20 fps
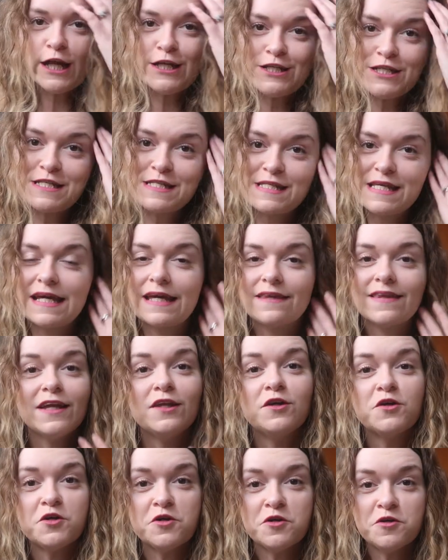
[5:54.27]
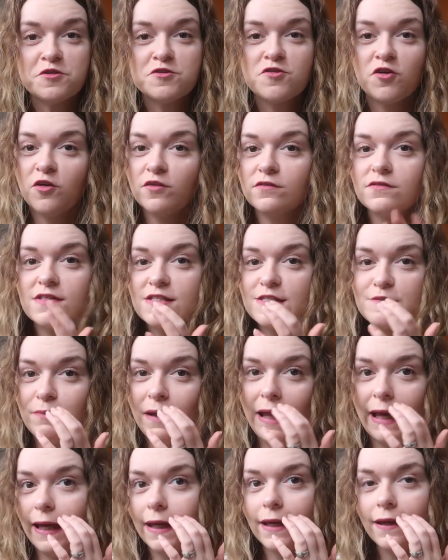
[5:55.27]
I just think they look good on
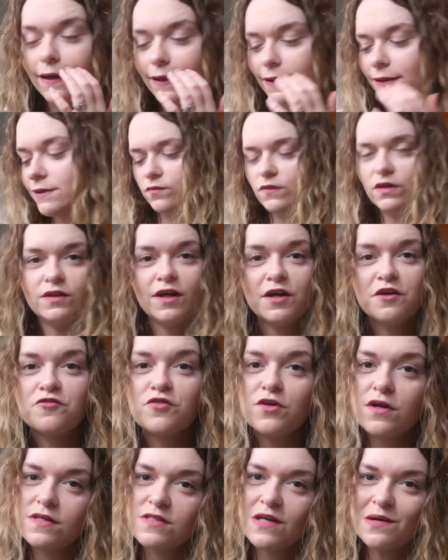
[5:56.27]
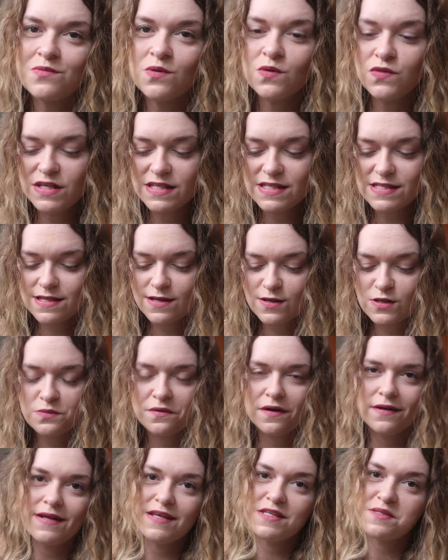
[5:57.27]
display. Like, for example, this
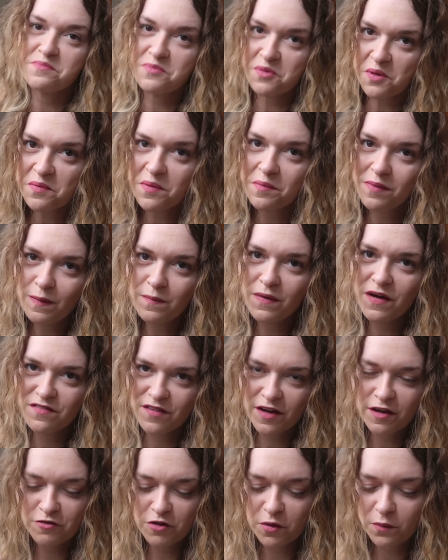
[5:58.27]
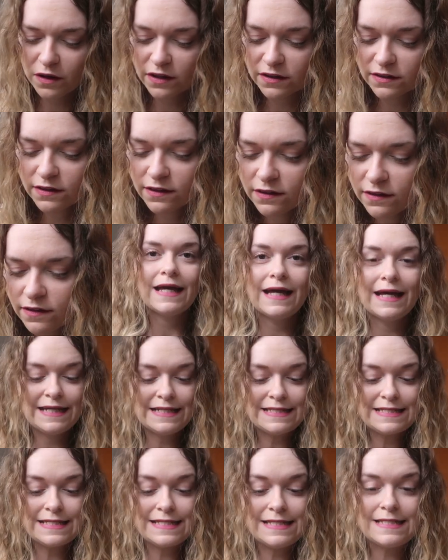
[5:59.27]
6th one is probably my favourite one. And
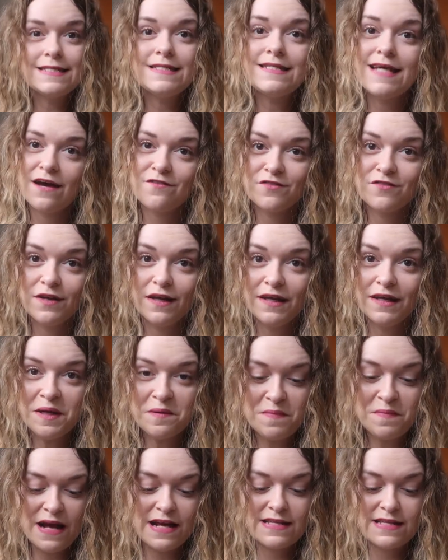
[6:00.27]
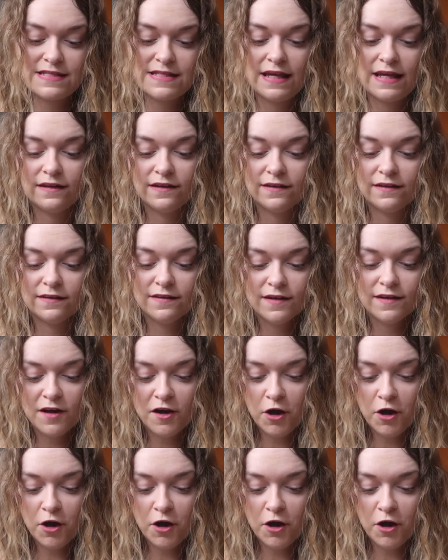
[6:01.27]
it's definitely a bestseller.